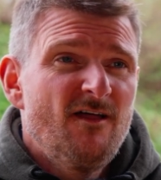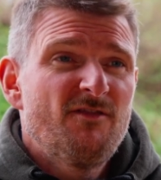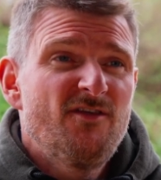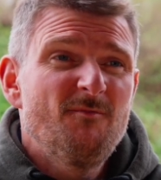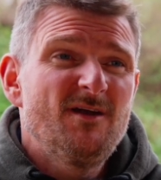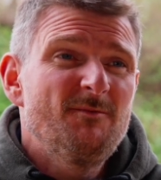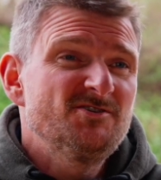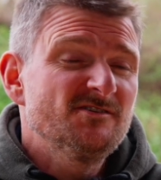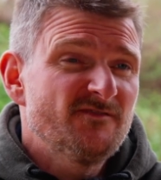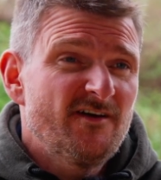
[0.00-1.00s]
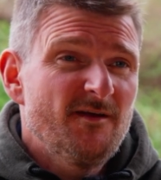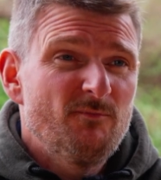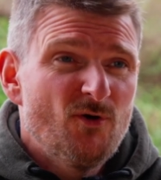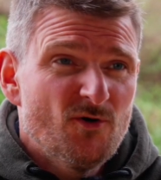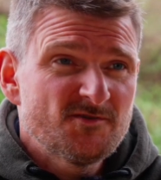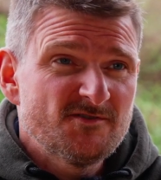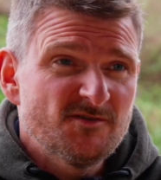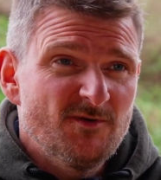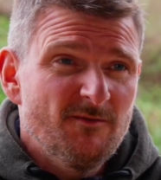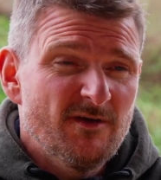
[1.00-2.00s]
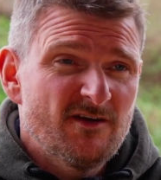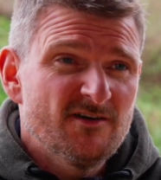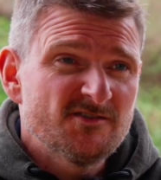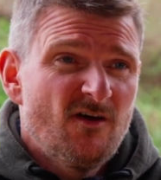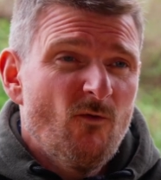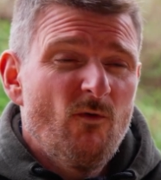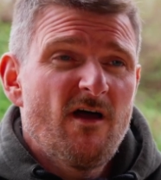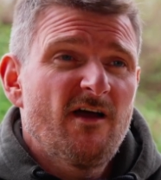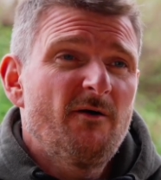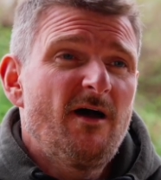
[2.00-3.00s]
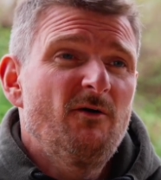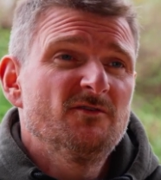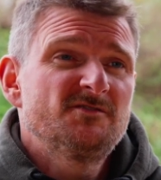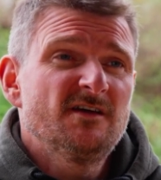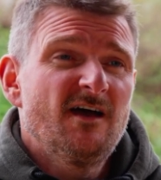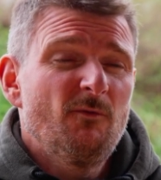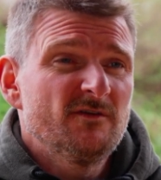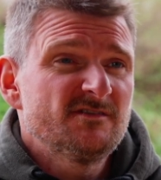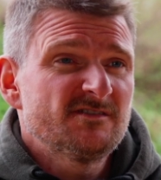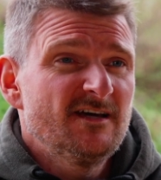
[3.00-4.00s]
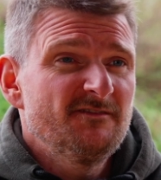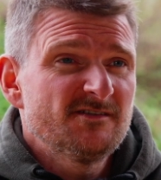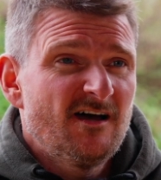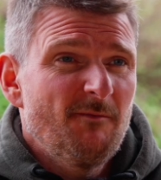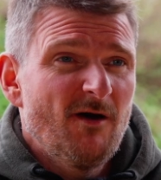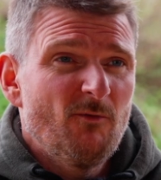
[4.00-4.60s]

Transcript: Thermal imaging is very important to me because when I go out hunting, I want to save time.